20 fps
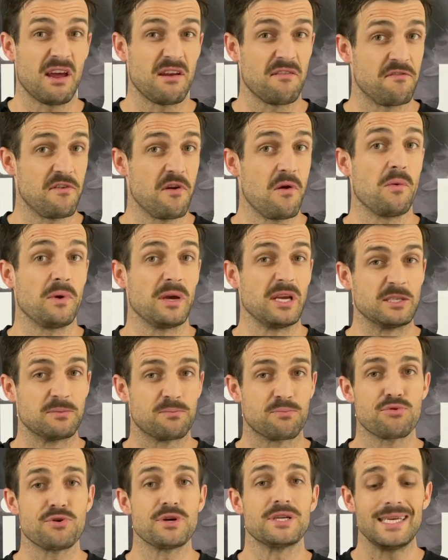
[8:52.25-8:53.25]
and feel is
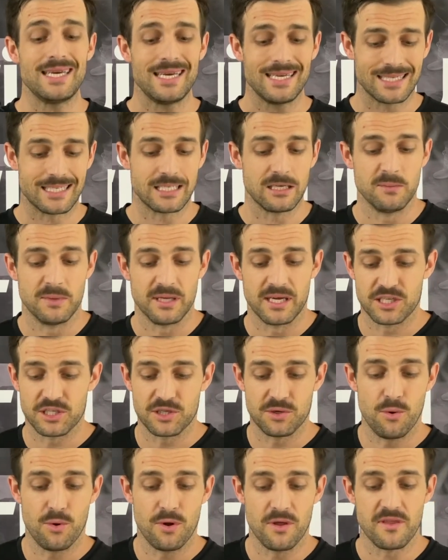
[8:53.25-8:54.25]
pretty similar
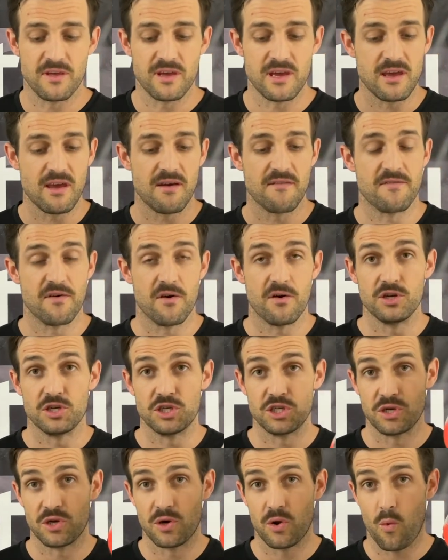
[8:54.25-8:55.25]
to the
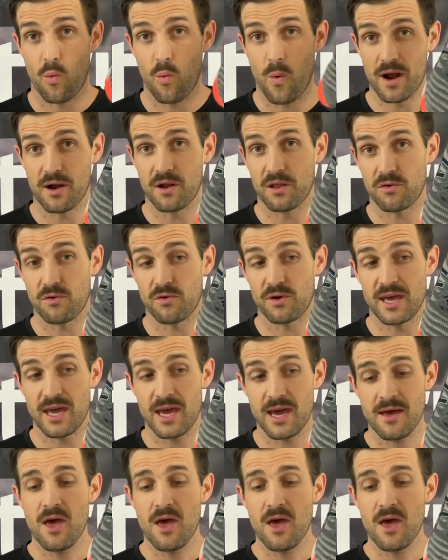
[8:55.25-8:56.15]
version 1 through here.